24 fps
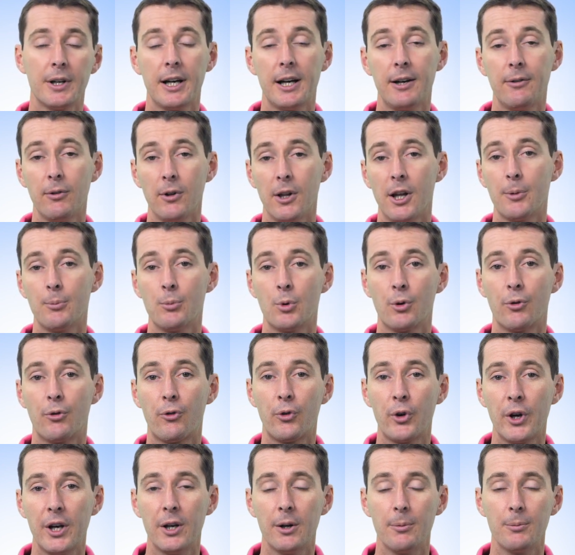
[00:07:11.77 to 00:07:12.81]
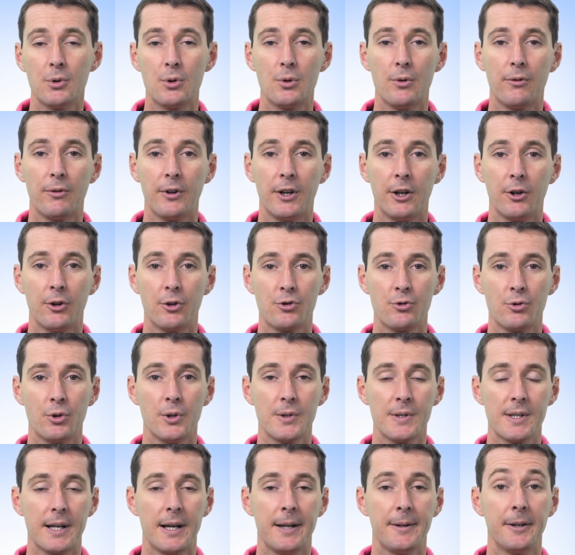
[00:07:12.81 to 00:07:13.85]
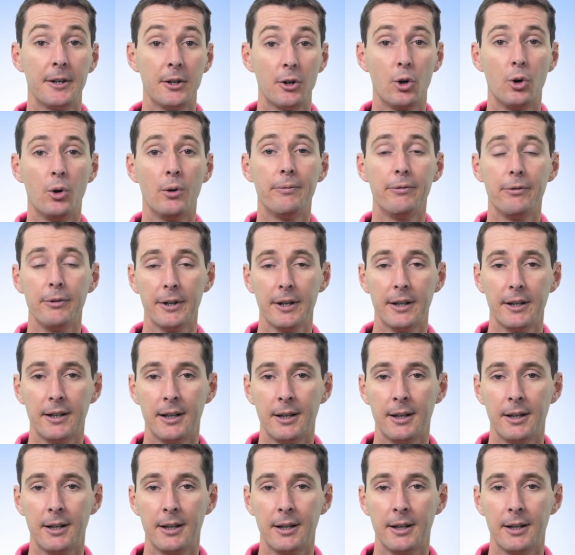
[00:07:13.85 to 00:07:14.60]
to have a lot more freedom to fly our drones out there, hopefully.